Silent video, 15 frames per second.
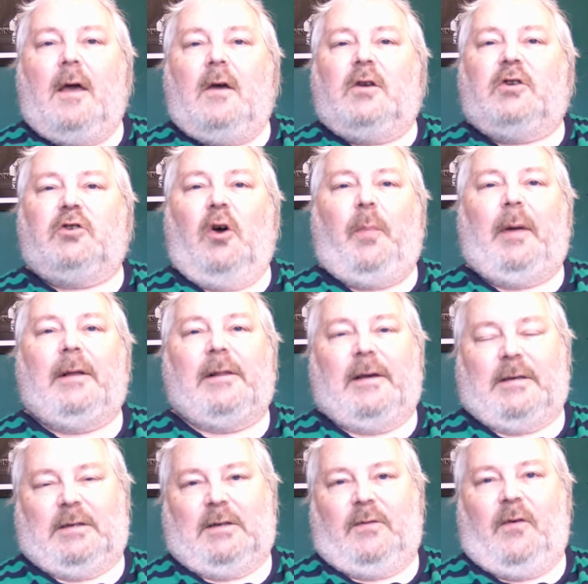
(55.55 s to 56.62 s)
shopping
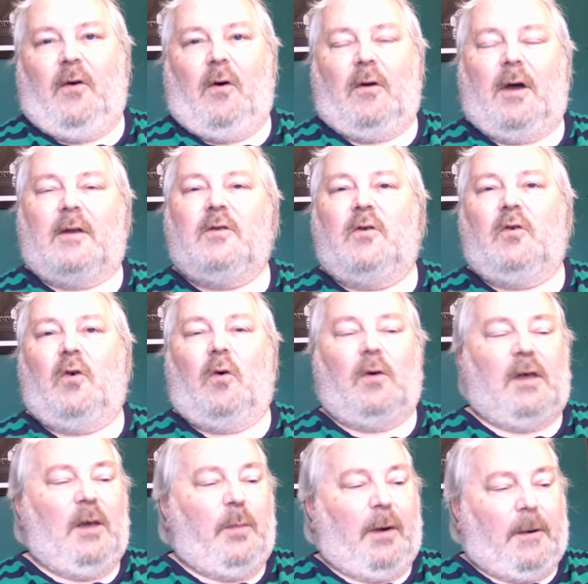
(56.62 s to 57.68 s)
list for a new
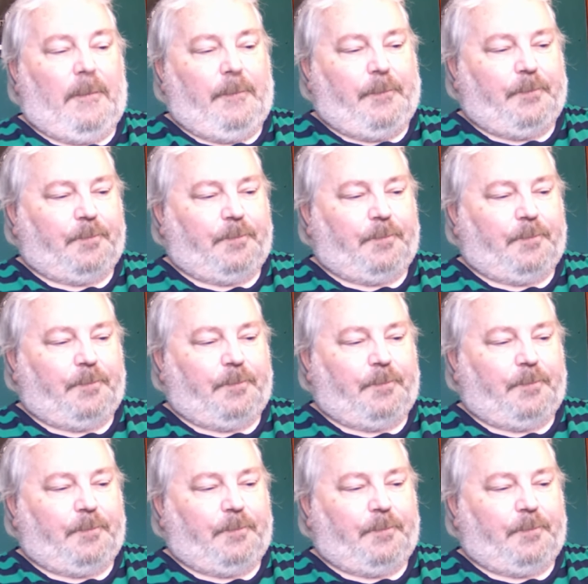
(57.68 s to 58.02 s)
goalkeeper.